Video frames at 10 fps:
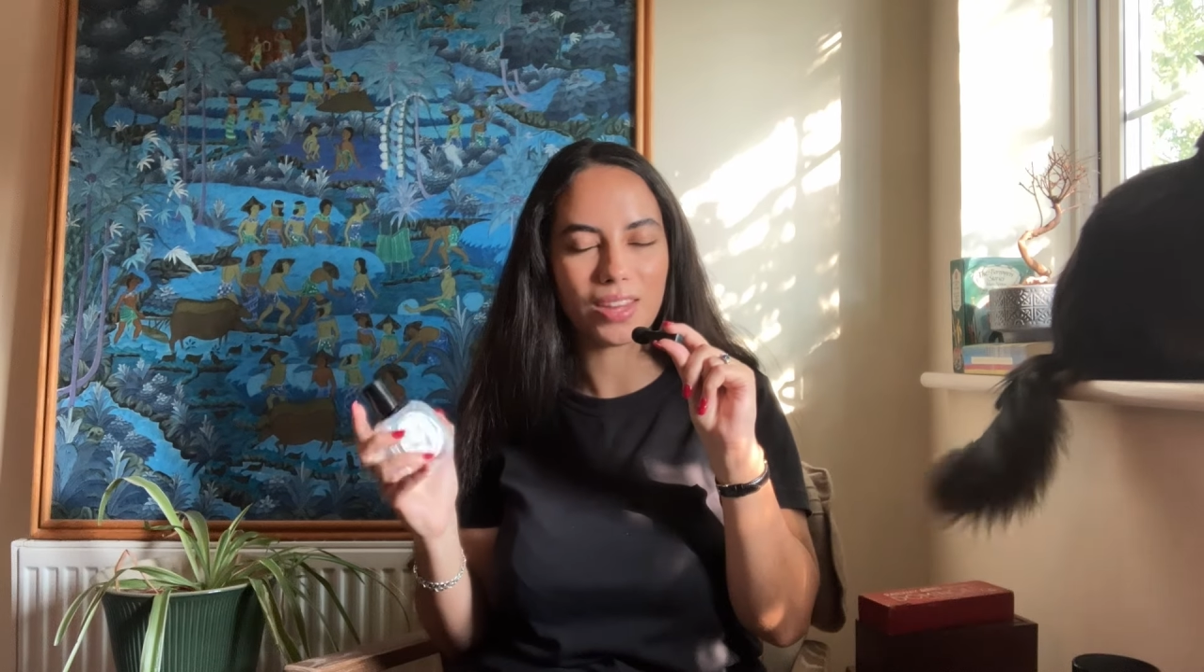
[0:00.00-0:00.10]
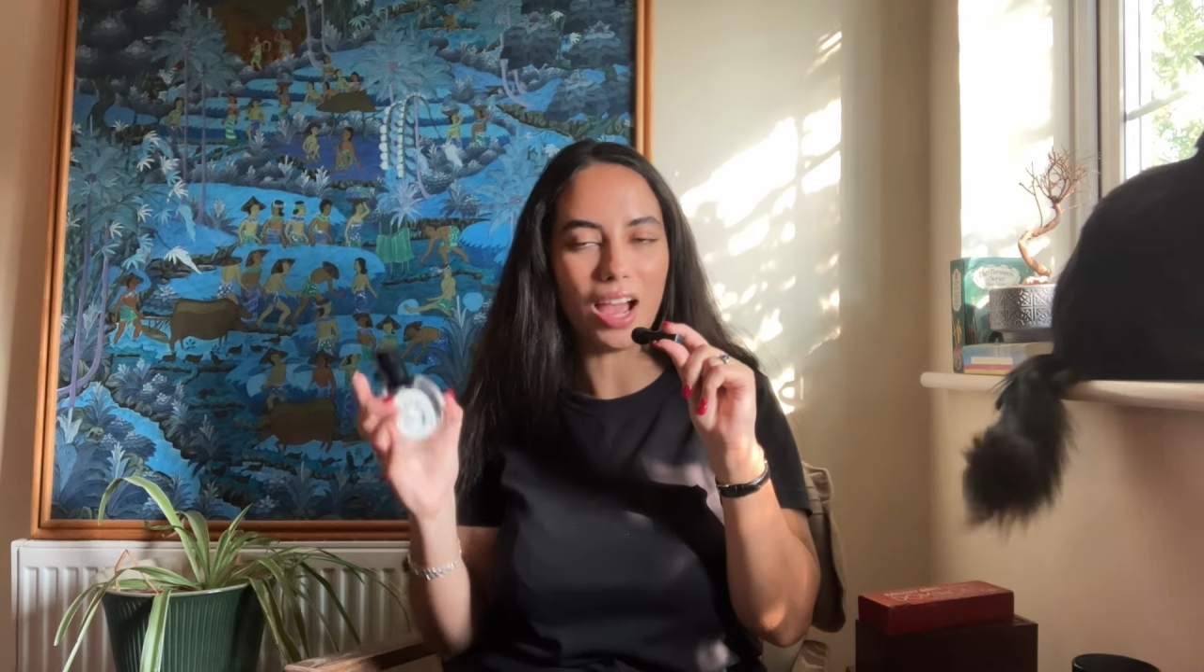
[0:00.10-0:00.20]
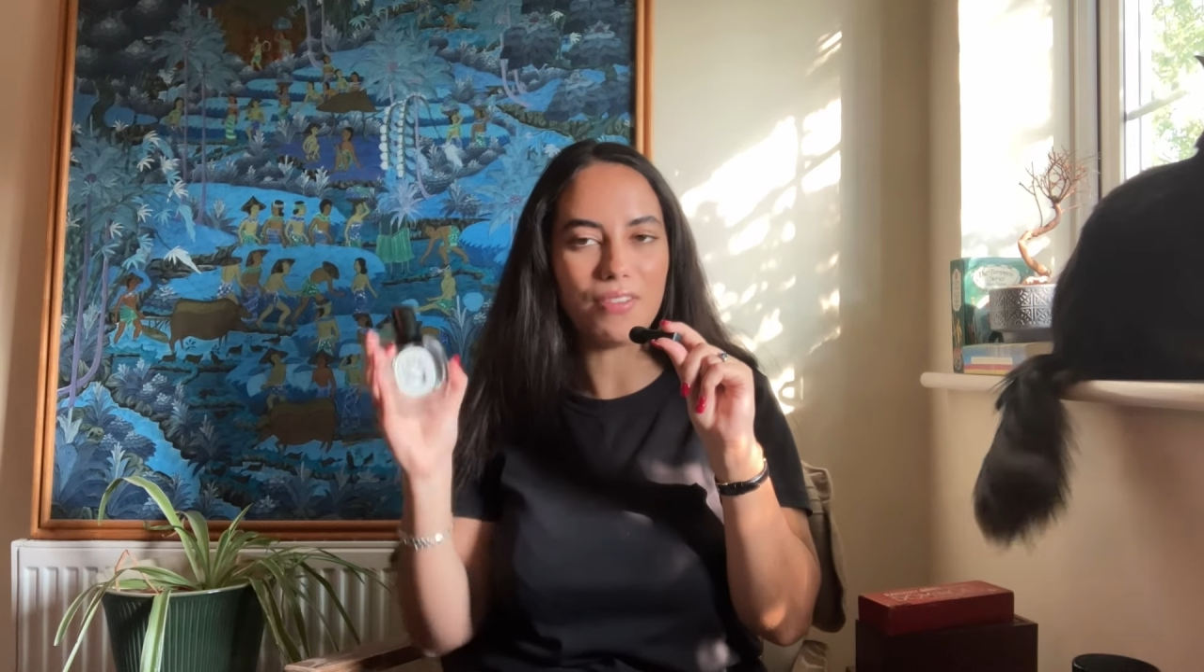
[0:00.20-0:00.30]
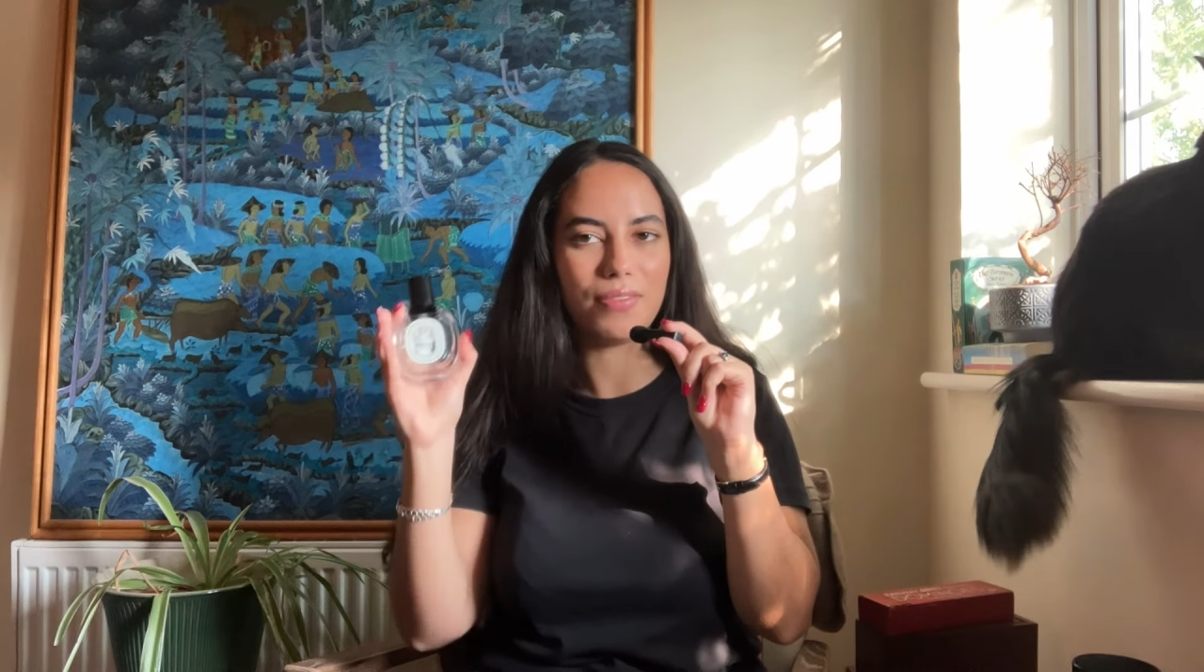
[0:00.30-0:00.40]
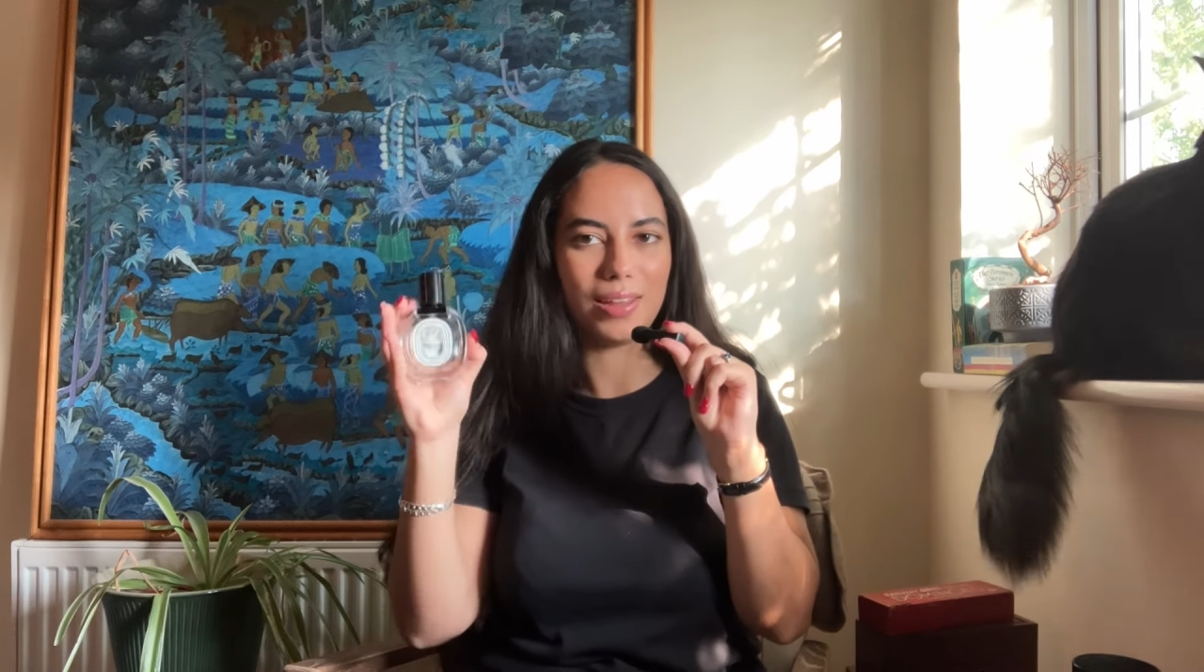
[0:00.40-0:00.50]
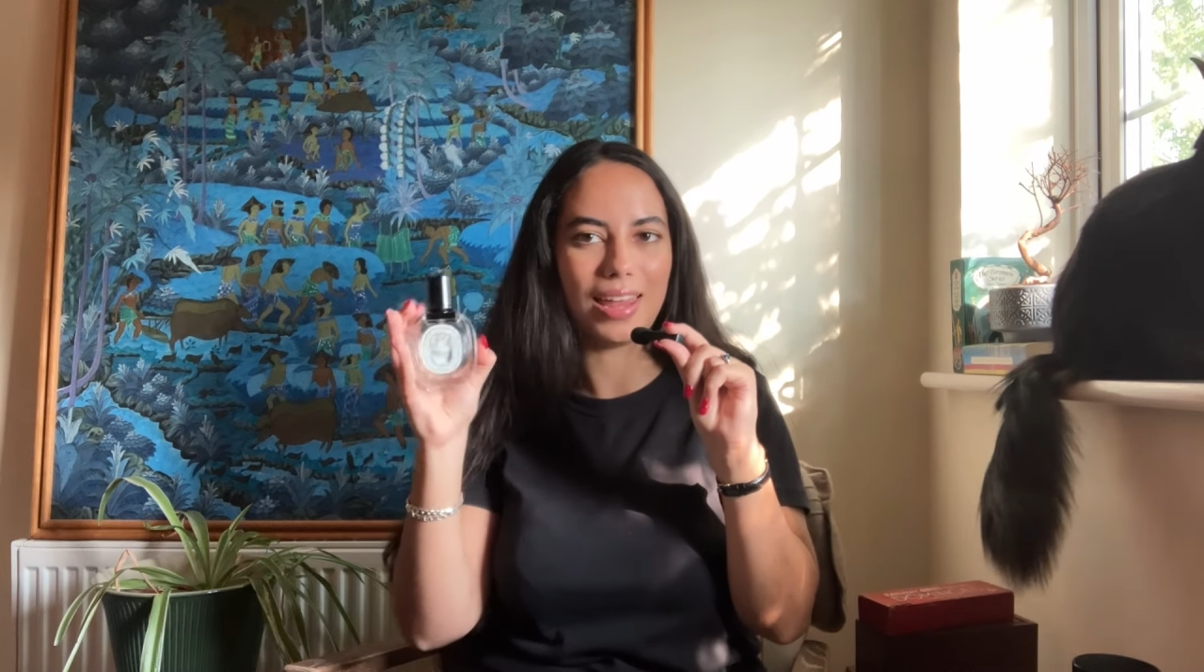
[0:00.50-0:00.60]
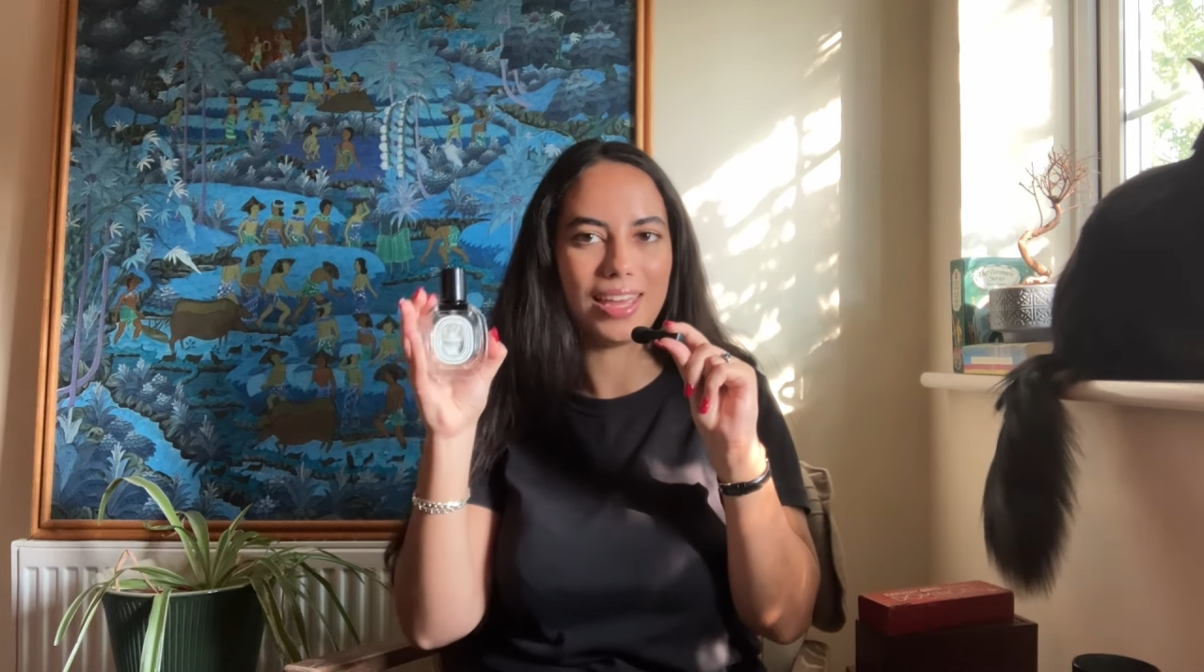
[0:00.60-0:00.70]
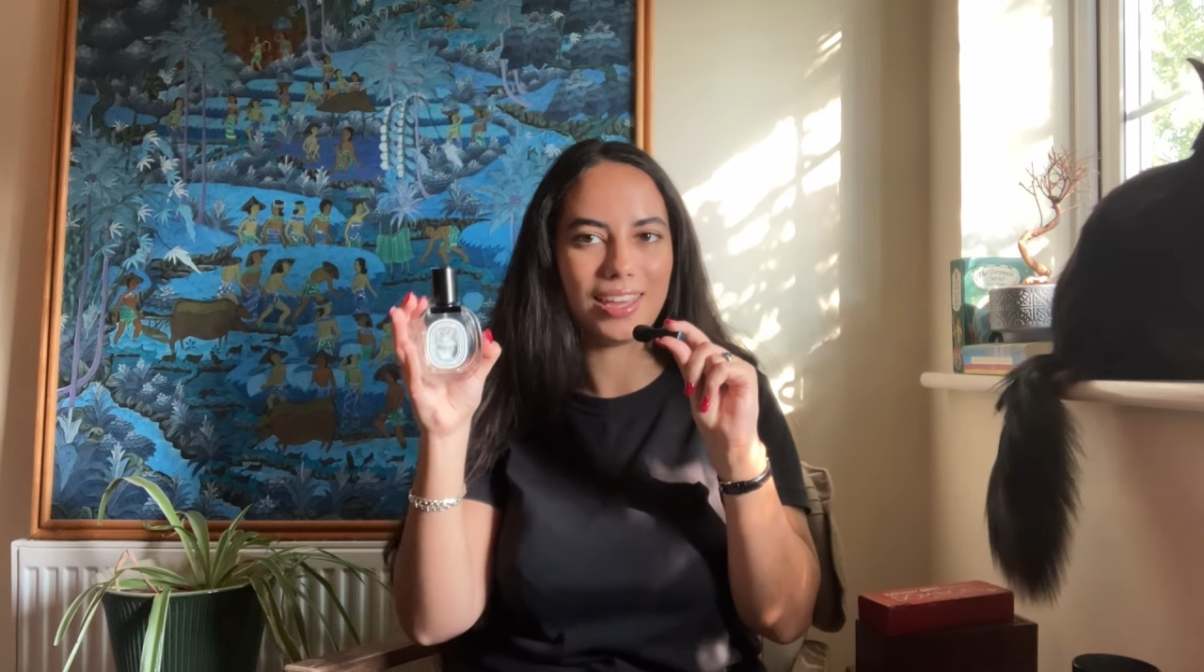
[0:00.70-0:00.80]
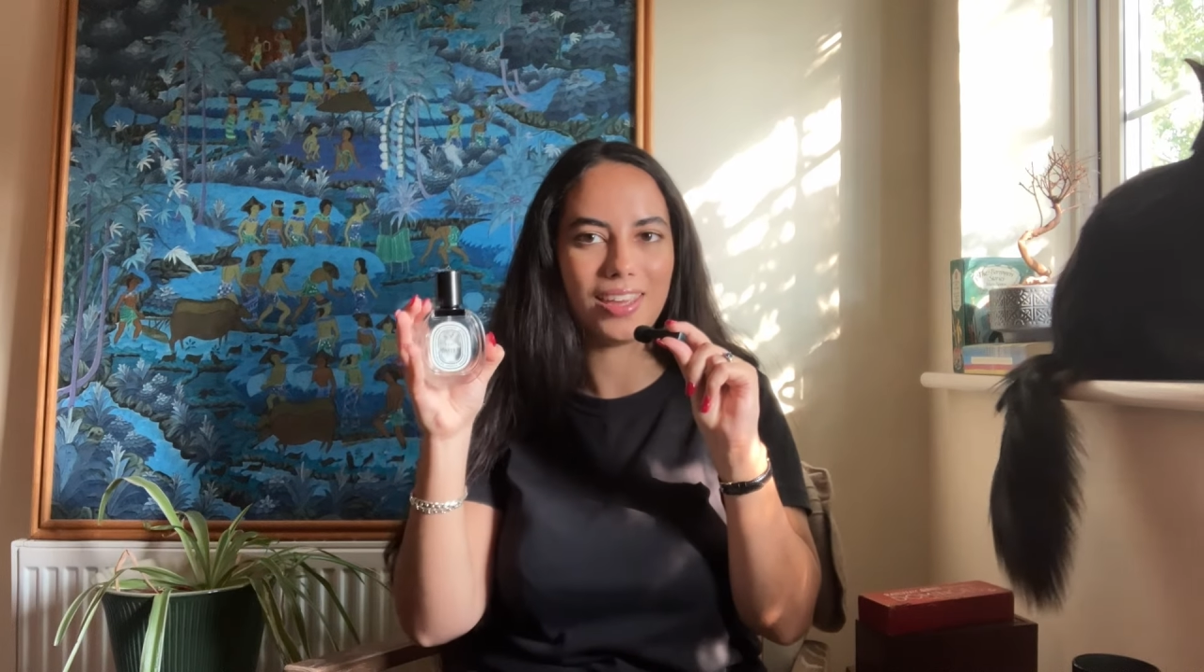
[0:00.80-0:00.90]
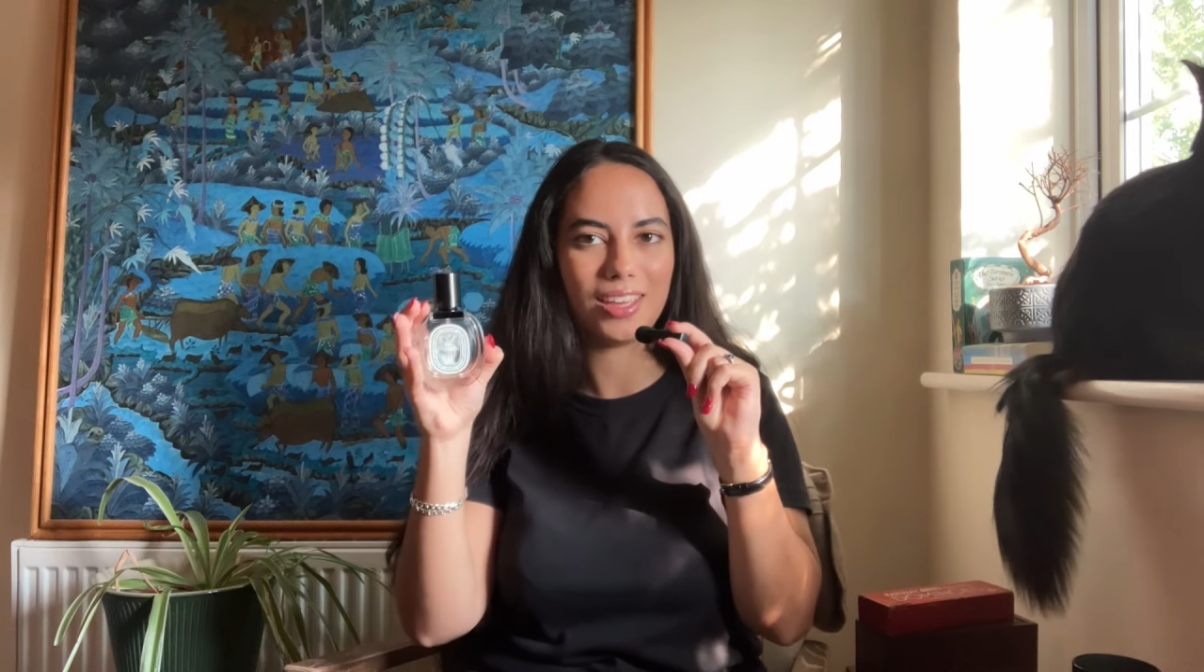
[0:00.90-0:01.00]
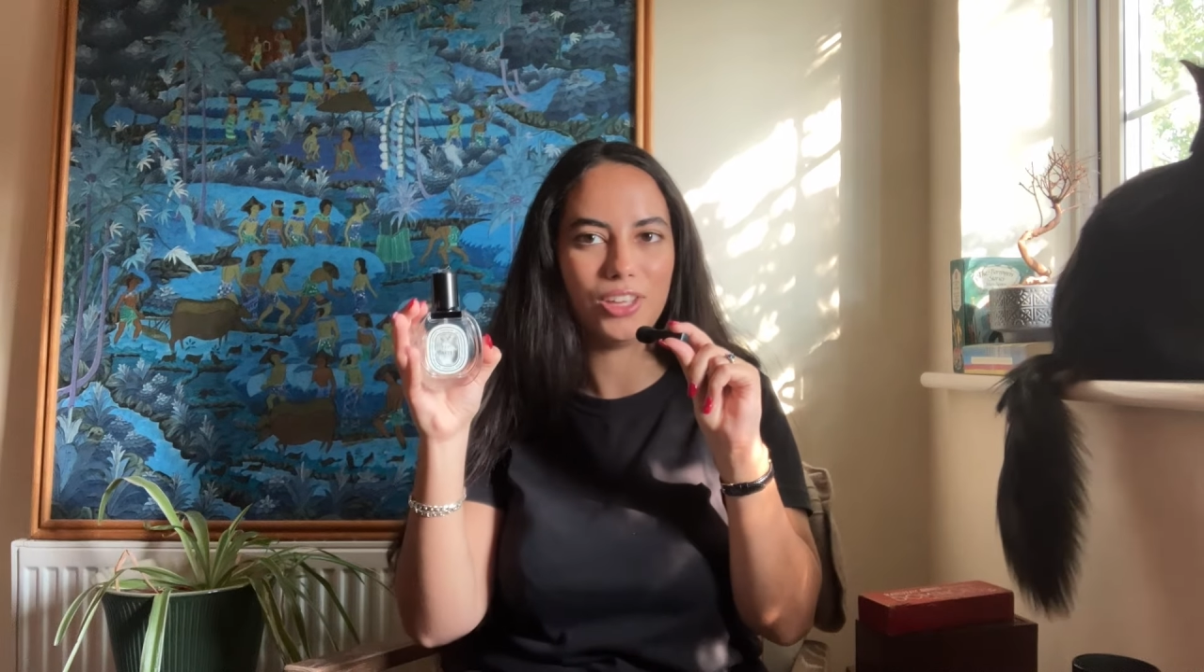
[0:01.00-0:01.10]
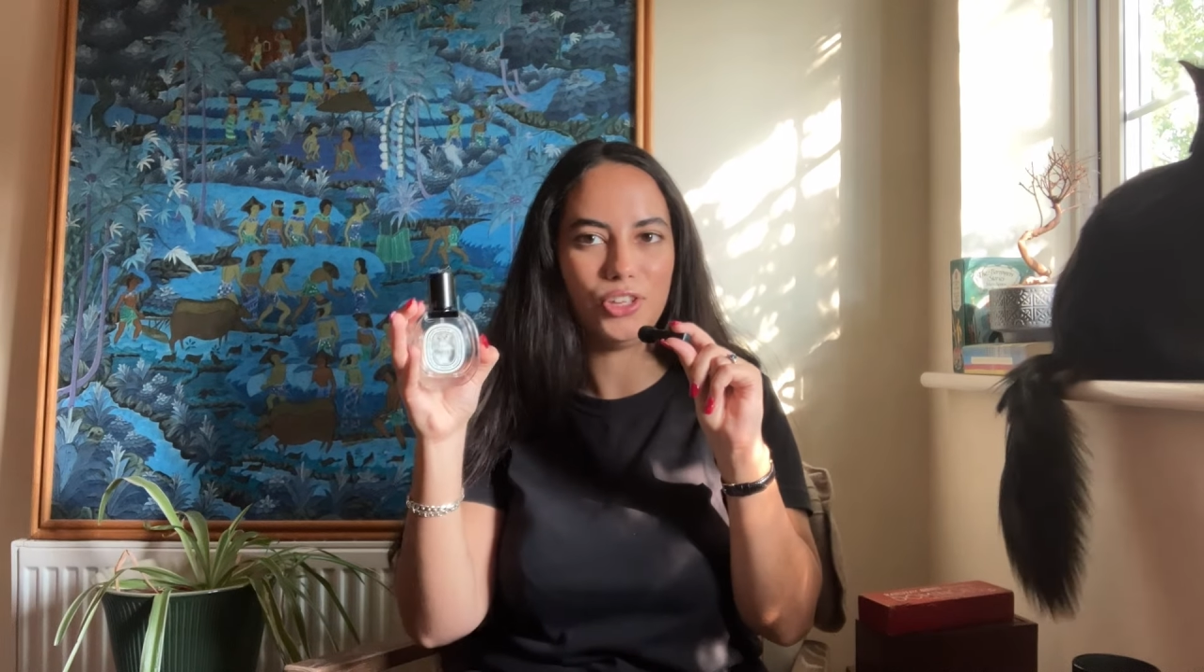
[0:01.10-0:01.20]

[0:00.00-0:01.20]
I feel like